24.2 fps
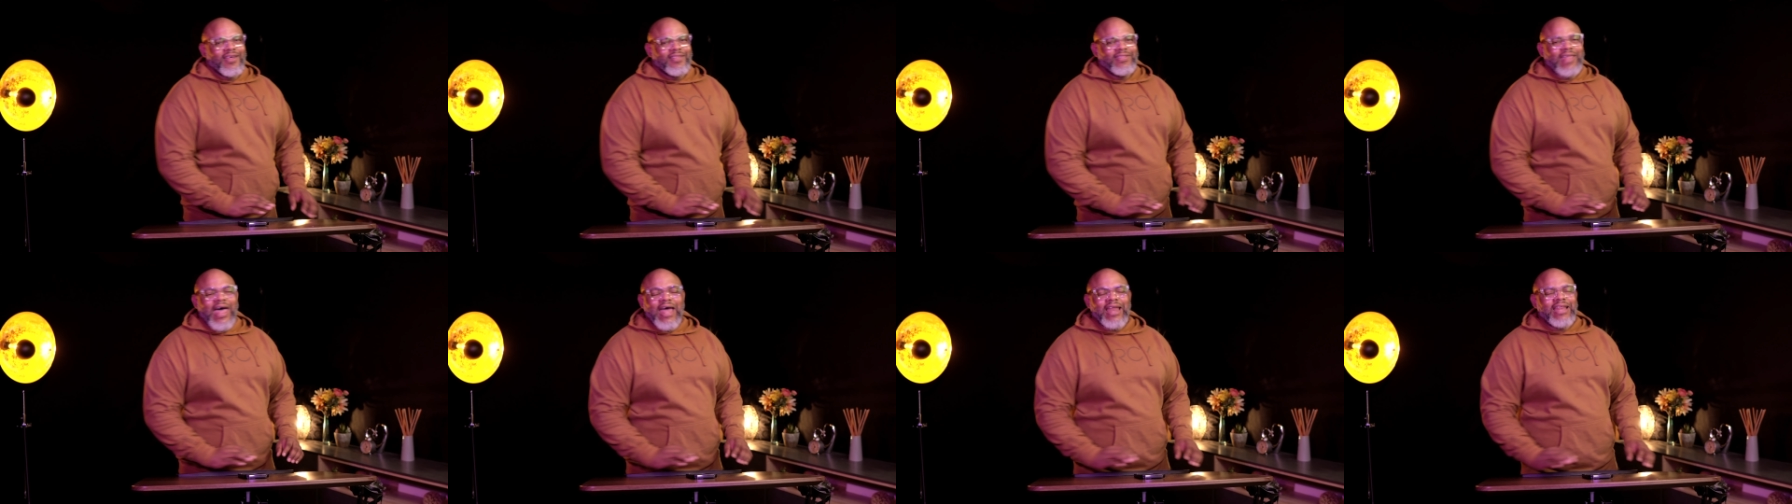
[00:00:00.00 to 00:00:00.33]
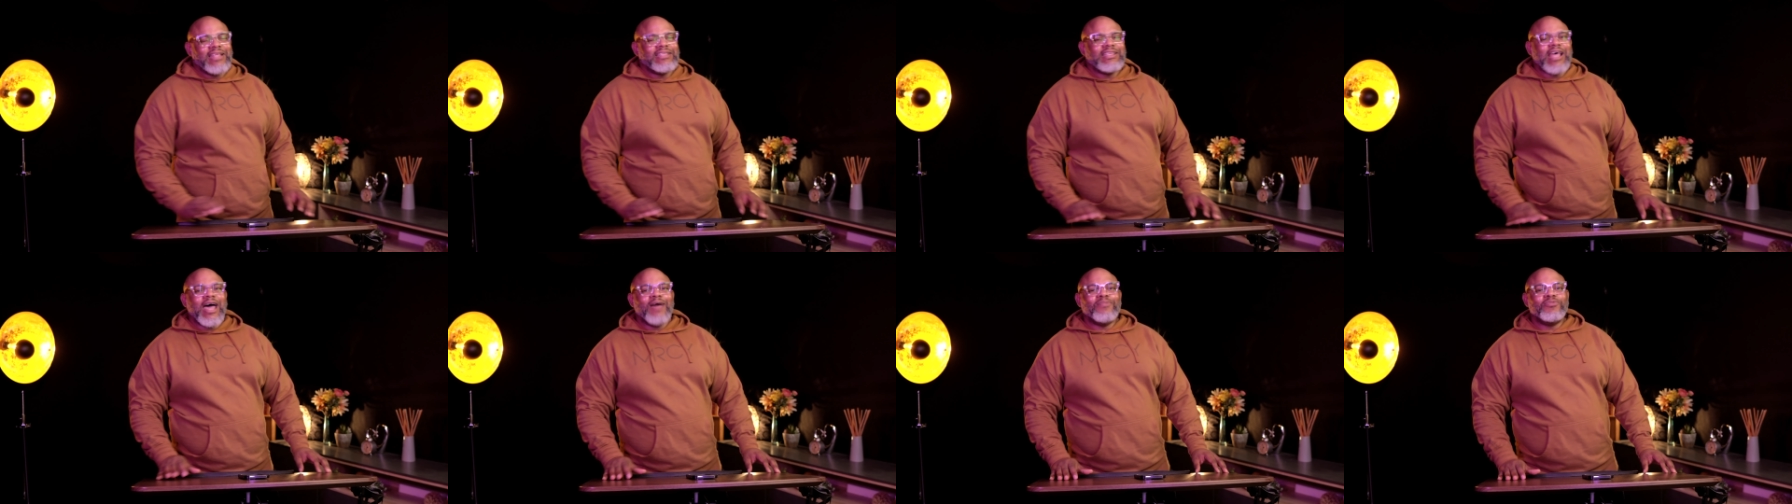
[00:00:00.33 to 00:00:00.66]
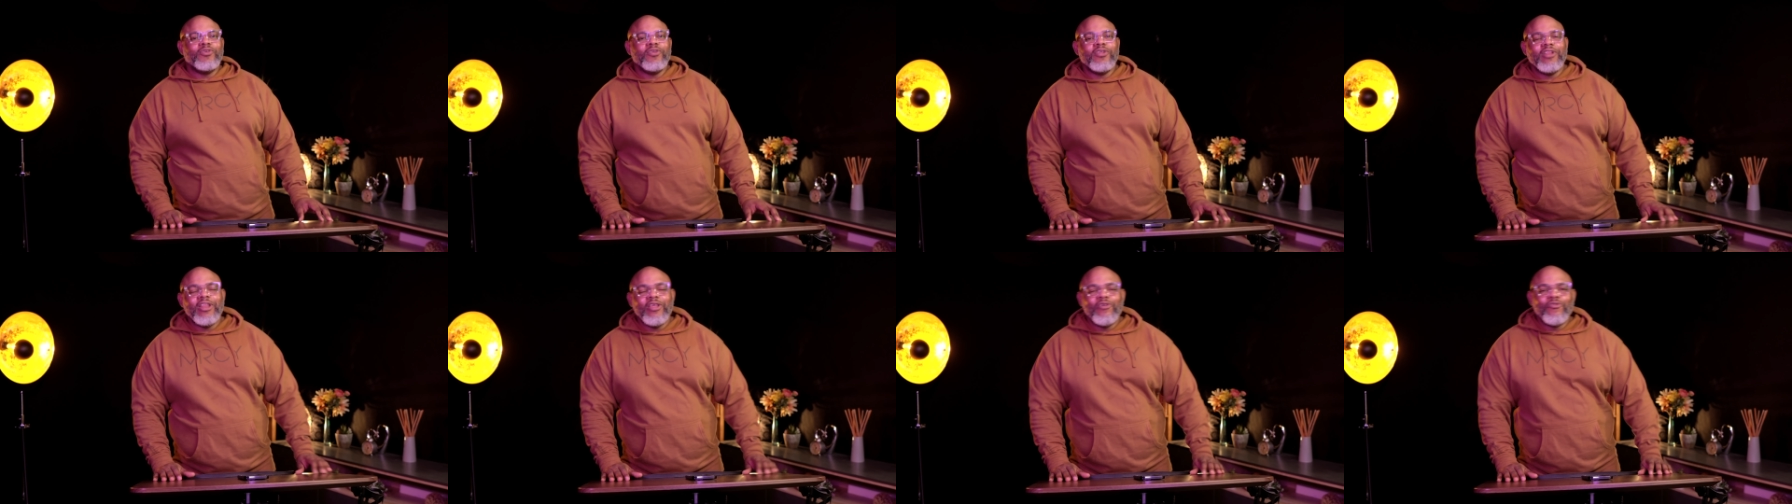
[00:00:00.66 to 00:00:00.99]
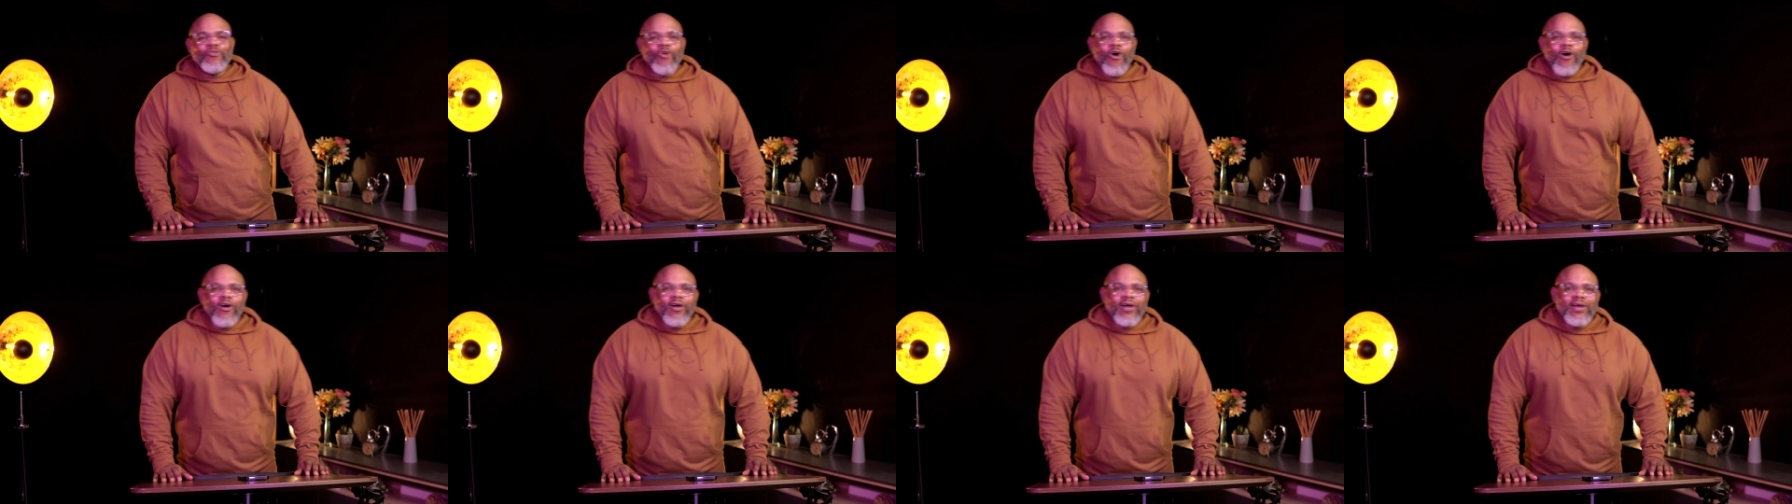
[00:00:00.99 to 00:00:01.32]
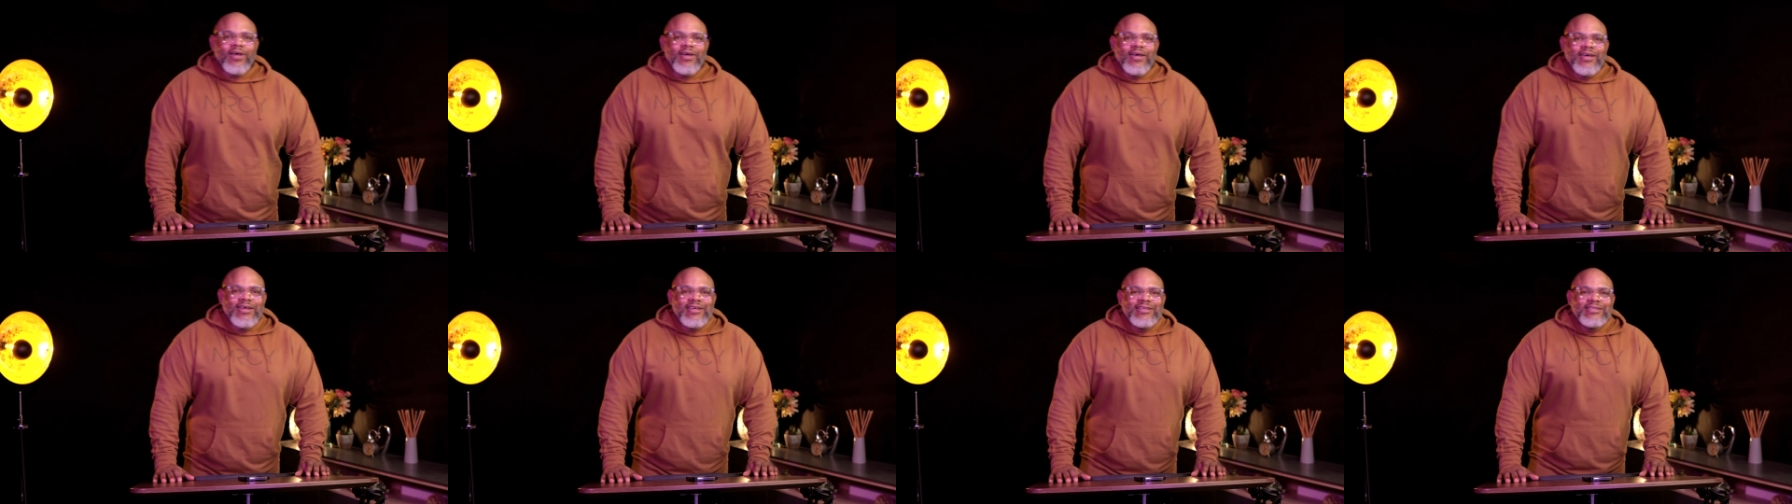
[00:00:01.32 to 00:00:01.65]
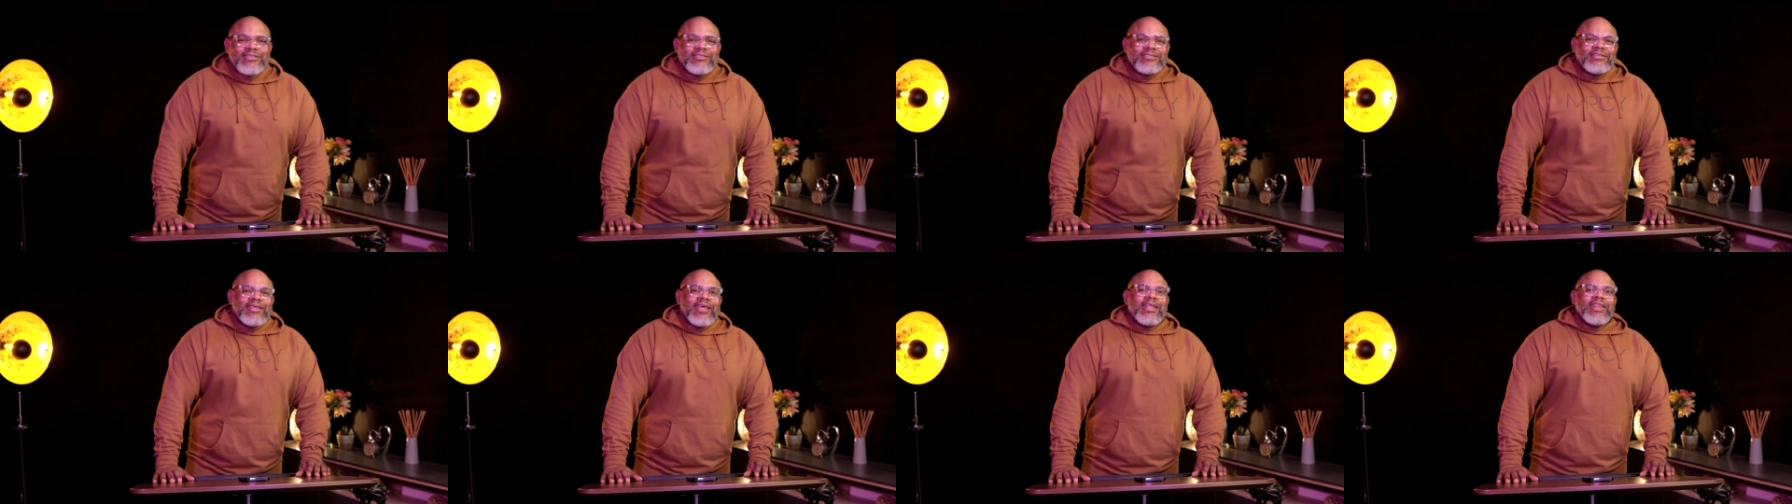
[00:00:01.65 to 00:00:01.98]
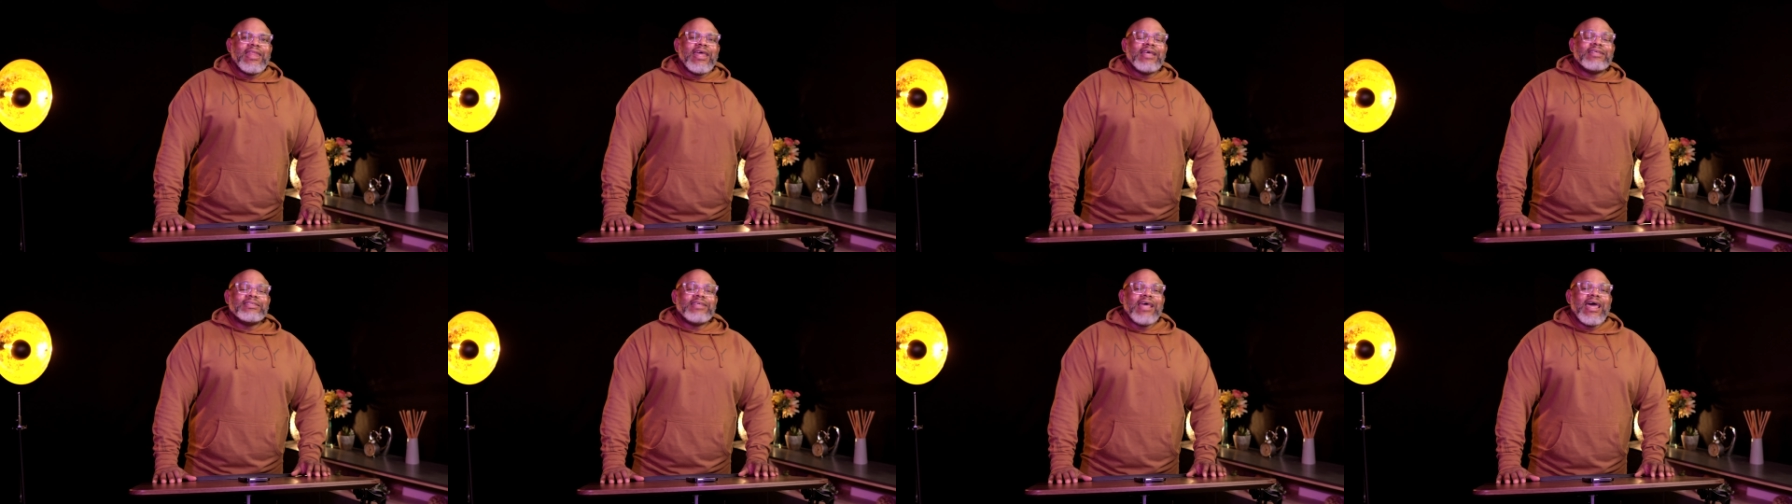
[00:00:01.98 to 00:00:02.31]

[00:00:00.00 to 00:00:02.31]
That is absolutely wrong. Sickness